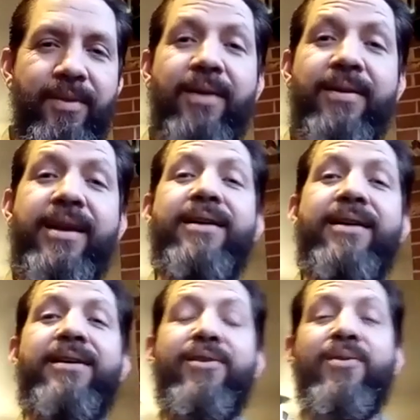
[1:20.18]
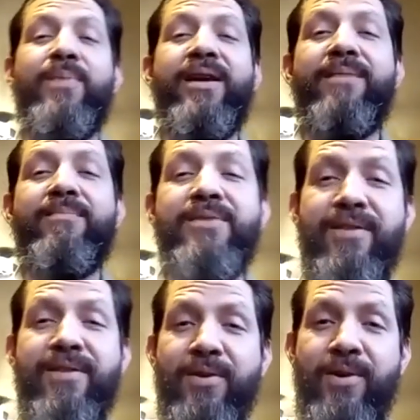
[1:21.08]
Hello everybody.
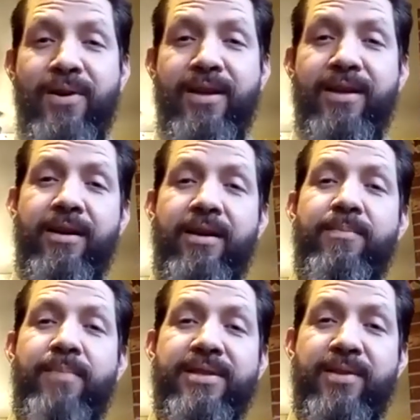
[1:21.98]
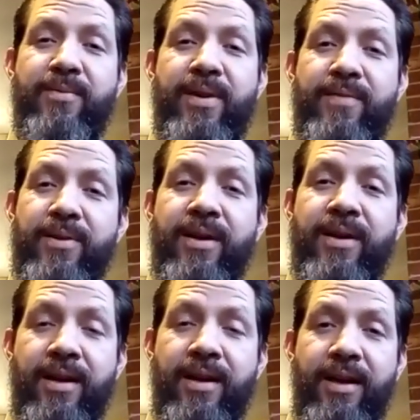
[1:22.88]
Stephen Carty, basket weaver.
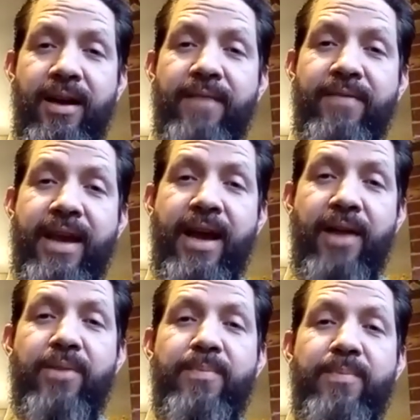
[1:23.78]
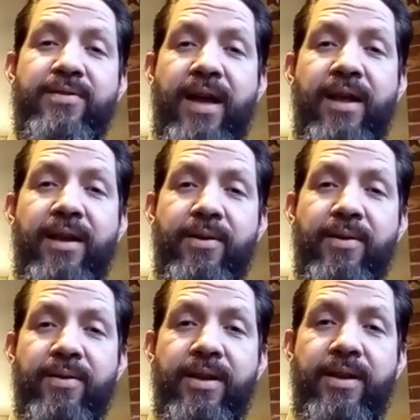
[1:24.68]
I have the gallery at Peters Valley
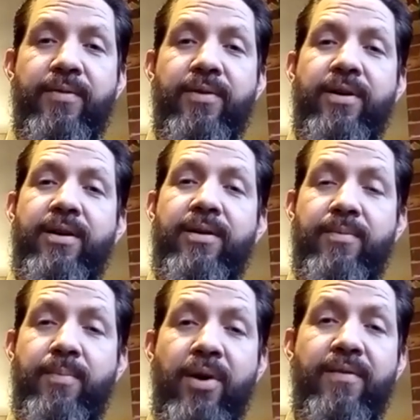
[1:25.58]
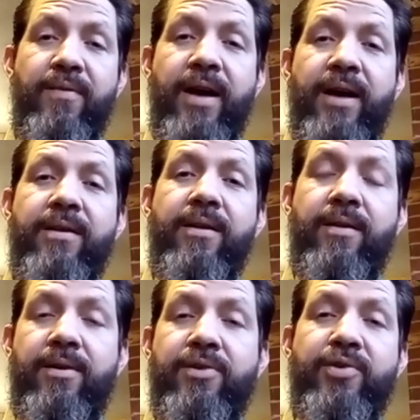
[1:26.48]
currently for Bark and Vine,
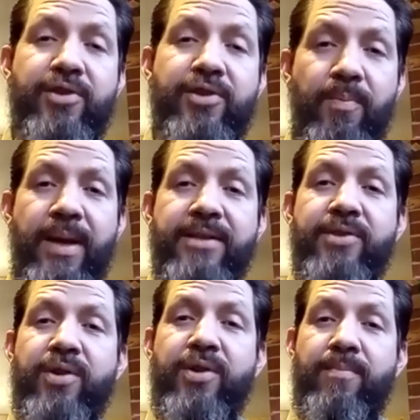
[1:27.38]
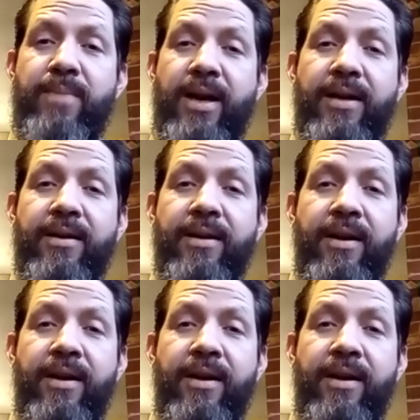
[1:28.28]
traditional basketry and beyond.